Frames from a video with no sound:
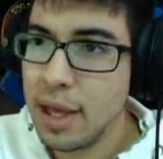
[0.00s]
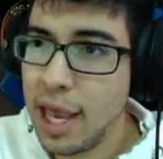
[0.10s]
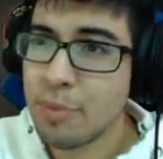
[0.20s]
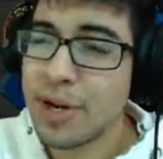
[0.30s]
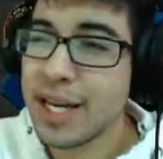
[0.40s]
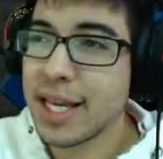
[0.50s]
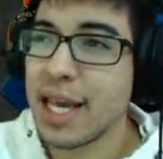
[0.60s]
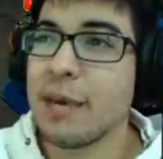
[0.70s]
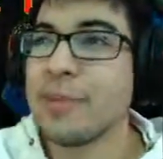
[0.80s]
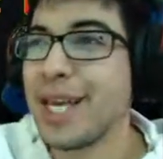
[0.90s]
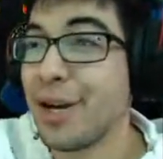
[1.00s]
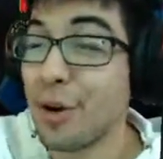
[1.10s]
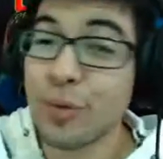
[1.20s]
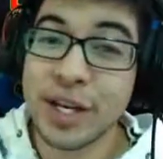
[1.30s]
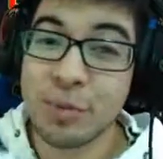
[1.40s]
M-rated games and
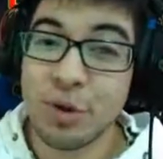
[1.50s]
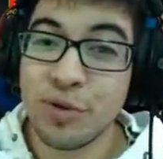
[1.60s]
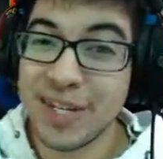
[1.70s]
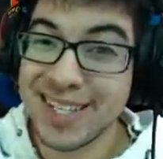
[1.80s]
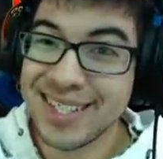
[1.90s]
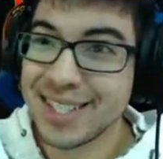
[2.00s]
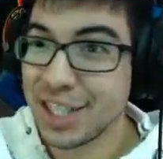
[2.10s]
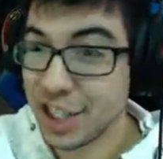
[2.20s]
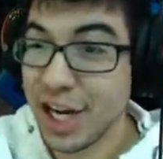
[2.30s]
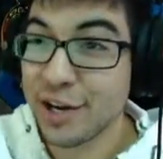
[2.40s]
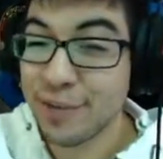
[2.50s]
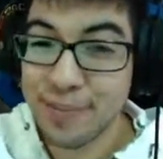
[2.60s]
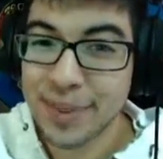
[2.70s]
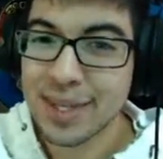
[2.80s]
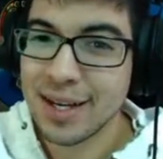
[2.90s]
R-rated movies
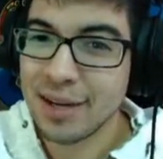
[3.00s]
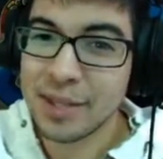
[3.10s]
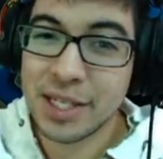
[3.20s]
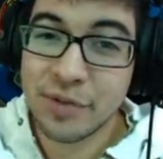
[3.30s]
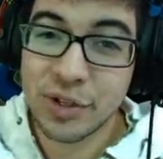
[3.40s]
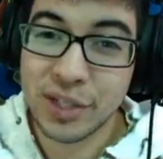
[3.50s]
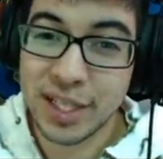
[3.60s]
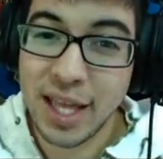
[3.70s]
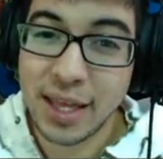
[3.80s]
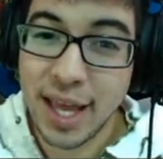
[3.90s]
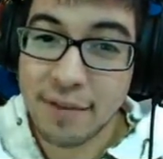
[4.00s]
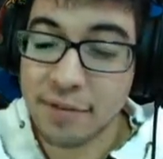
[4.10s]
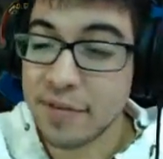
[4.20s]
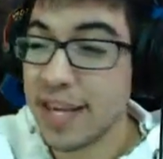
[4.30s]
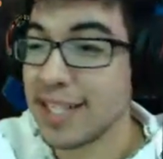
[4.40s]
share. Uh, the difficulty that they have
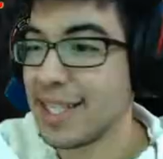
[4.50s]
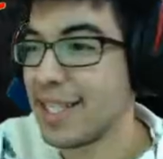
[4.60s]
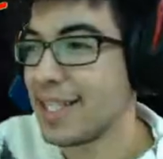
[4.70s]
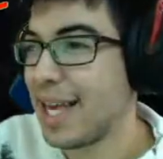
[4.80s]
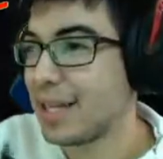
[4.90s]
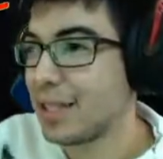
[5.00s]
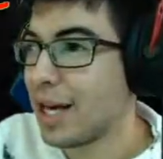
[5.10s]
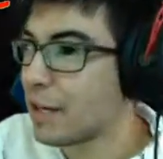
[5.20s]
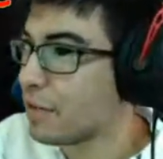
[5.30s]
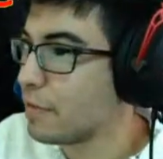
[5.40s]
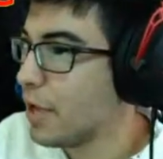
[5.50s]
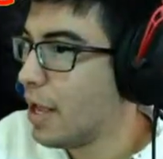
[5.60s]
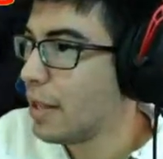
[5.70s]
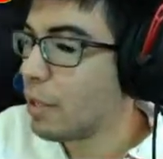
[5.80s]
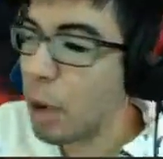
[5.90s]
to face is that a lot of
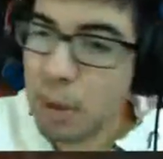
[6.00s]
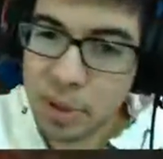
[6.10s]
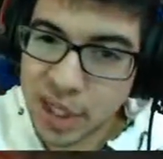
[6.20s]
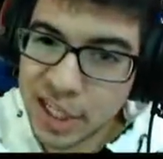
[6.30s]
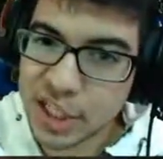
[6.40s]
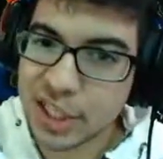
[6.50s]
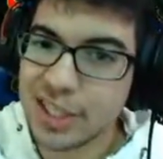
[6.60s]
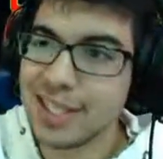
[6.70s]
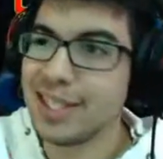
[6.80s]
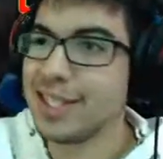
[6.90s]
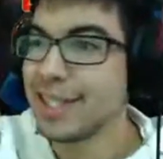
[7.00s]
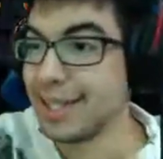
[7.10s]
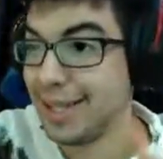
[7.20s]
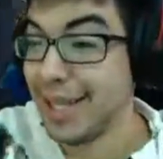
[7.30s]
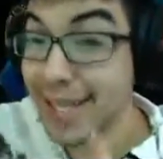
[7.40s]
the population is
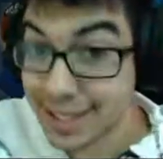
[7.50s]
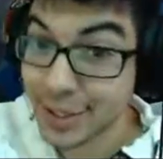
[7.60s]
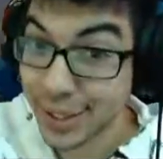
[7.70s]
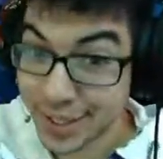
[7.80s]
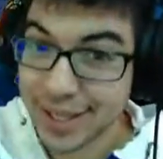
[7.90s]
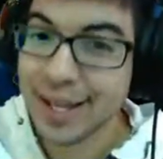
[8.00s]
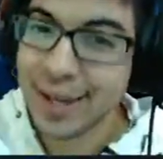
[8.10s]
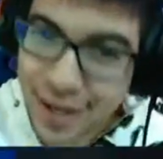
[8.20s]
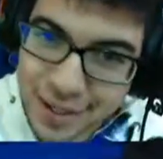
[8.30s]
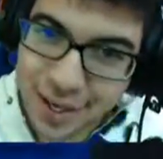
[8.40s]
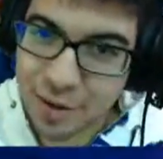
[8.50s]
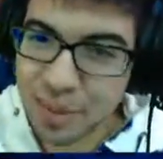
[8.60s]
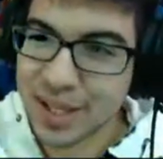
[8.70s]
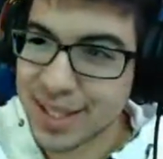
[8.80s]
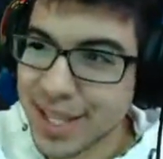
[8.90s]
legally not allowed to
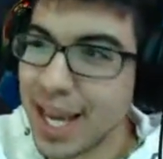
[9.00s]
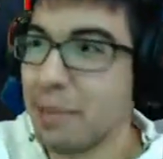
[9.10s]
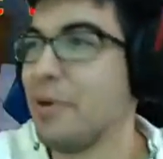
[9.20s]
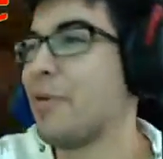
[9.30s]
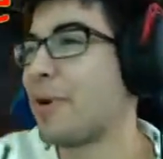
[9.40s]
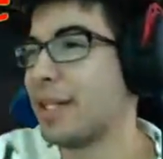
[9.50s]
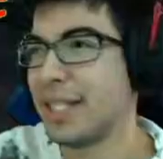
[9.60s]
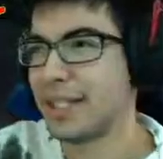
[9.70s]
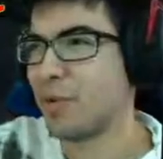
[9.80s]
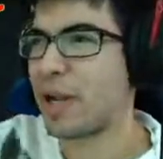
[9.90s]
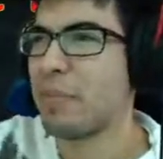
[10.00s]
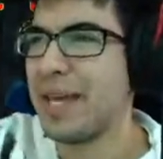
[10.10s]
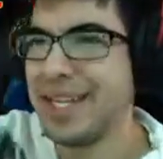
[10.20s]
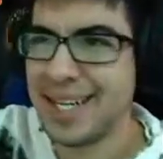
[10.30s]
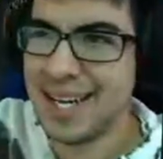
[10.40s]
play this game, or at least
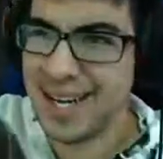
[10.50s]
recommended